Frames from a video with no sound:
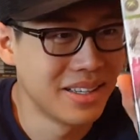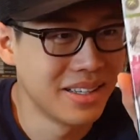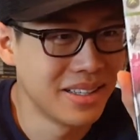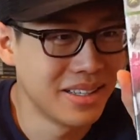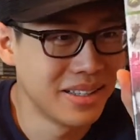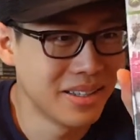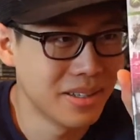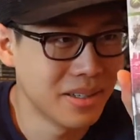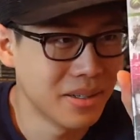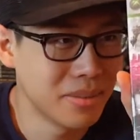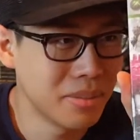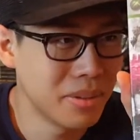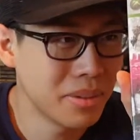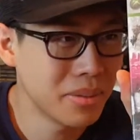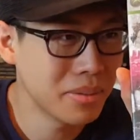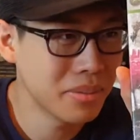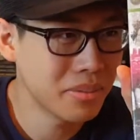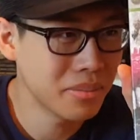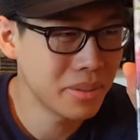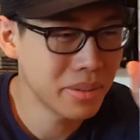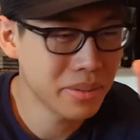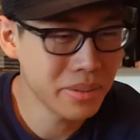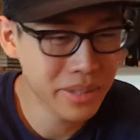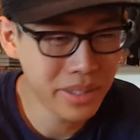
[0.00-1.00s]

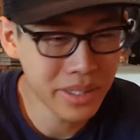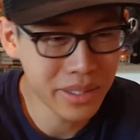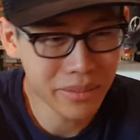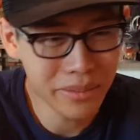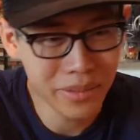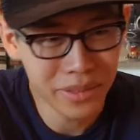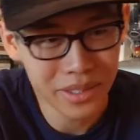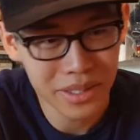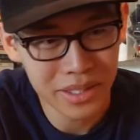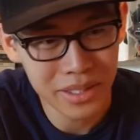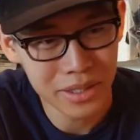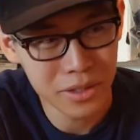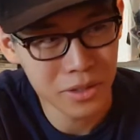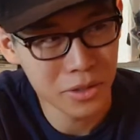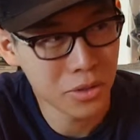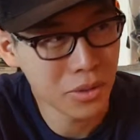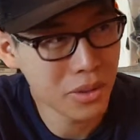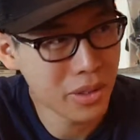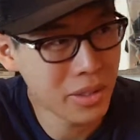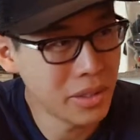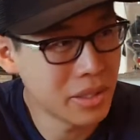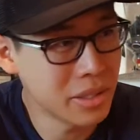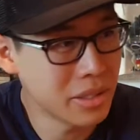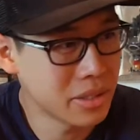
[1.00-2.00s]
People didn't really
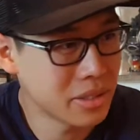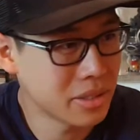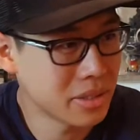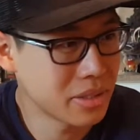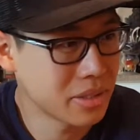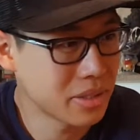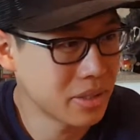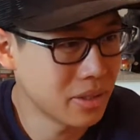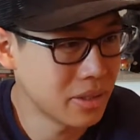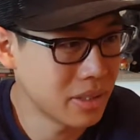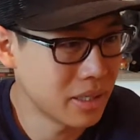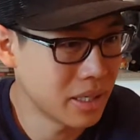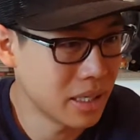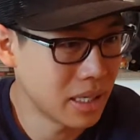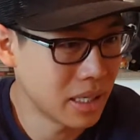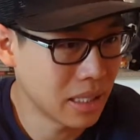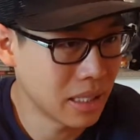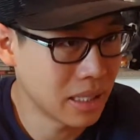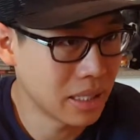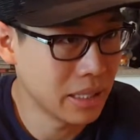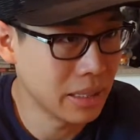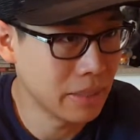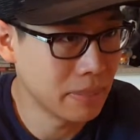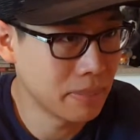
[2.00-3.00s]
enjoy this Tony Hawk
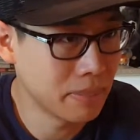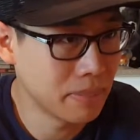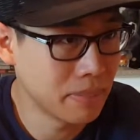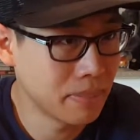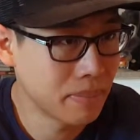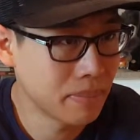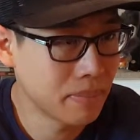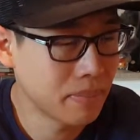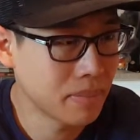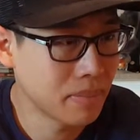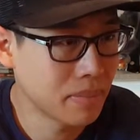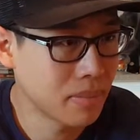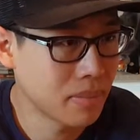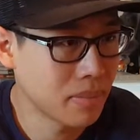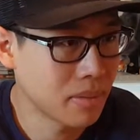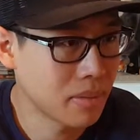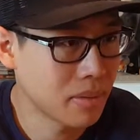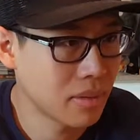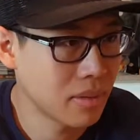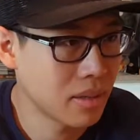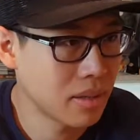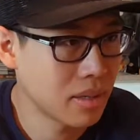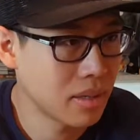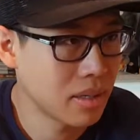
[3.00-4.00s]
game.
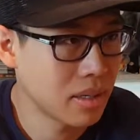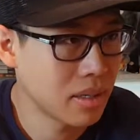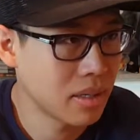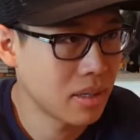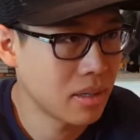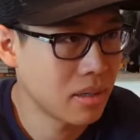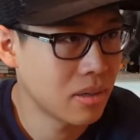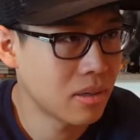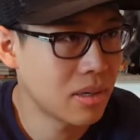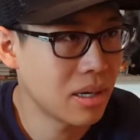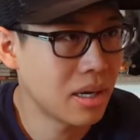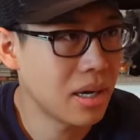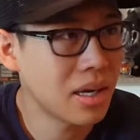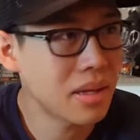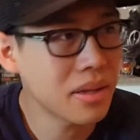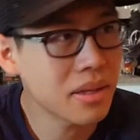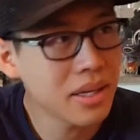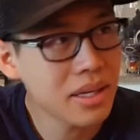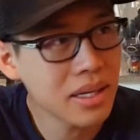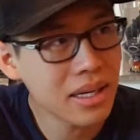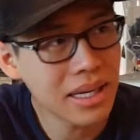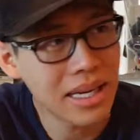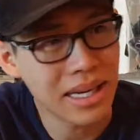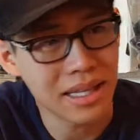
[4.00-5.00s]
Well, I
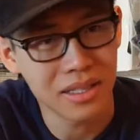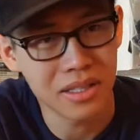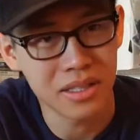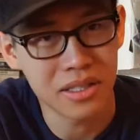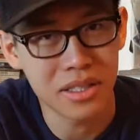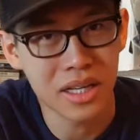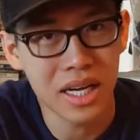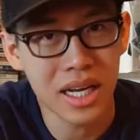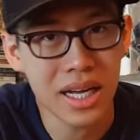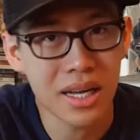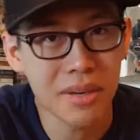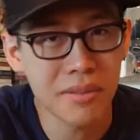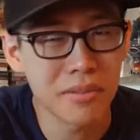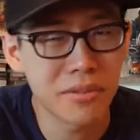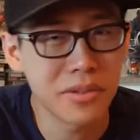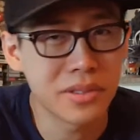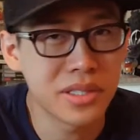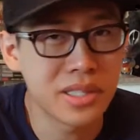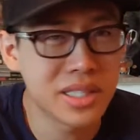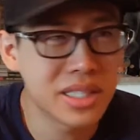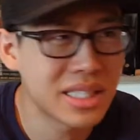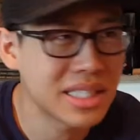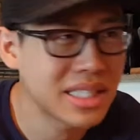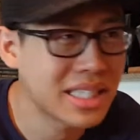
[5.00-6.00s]
think at the time
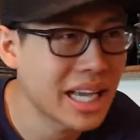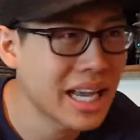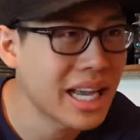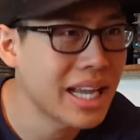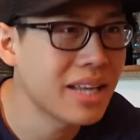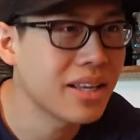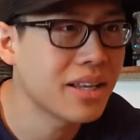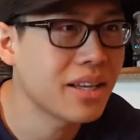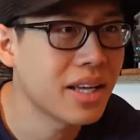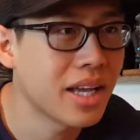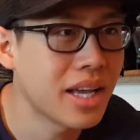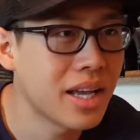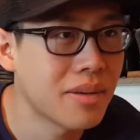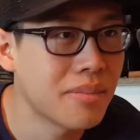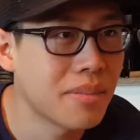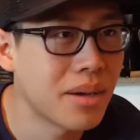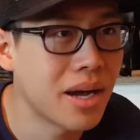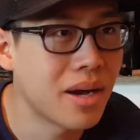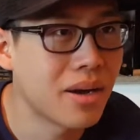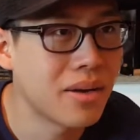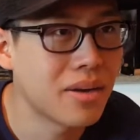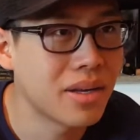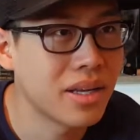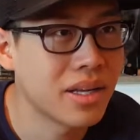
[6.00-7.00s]
Skate came
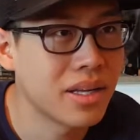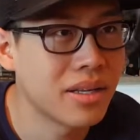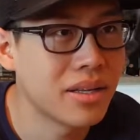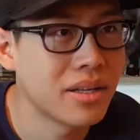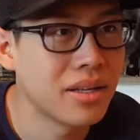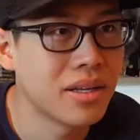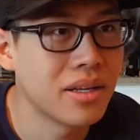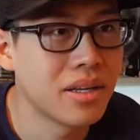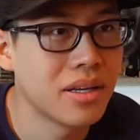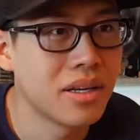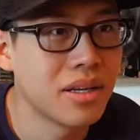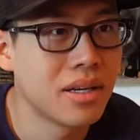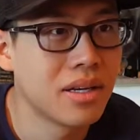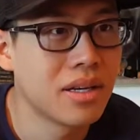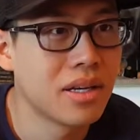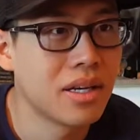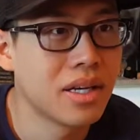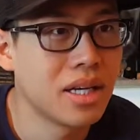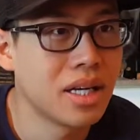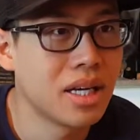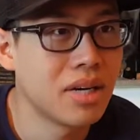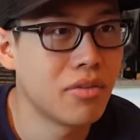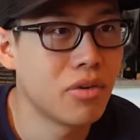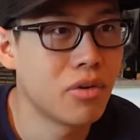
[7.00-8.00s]
out and
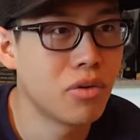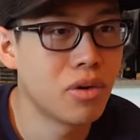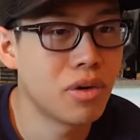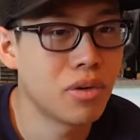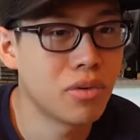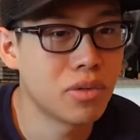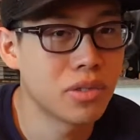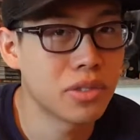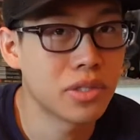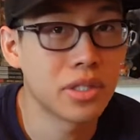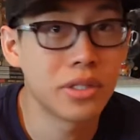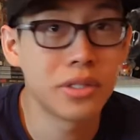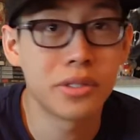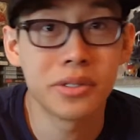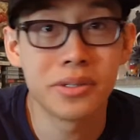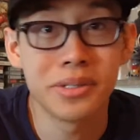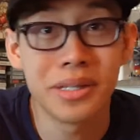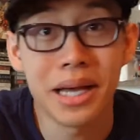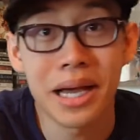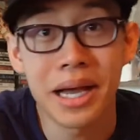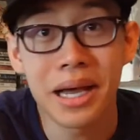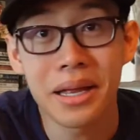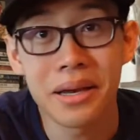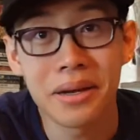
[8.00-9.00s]
everyone was into
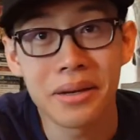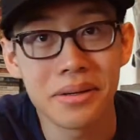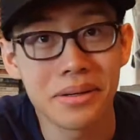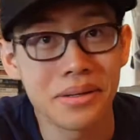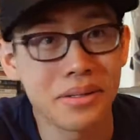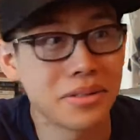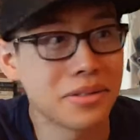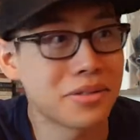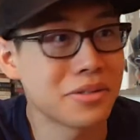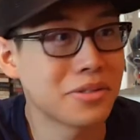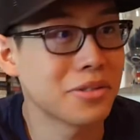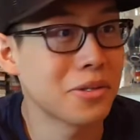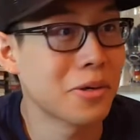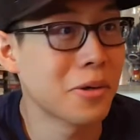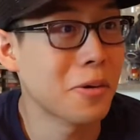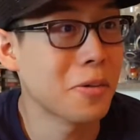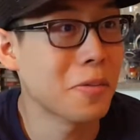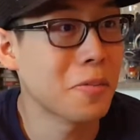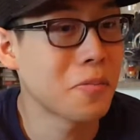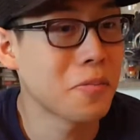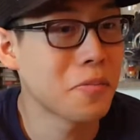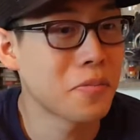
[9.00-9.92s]
that. So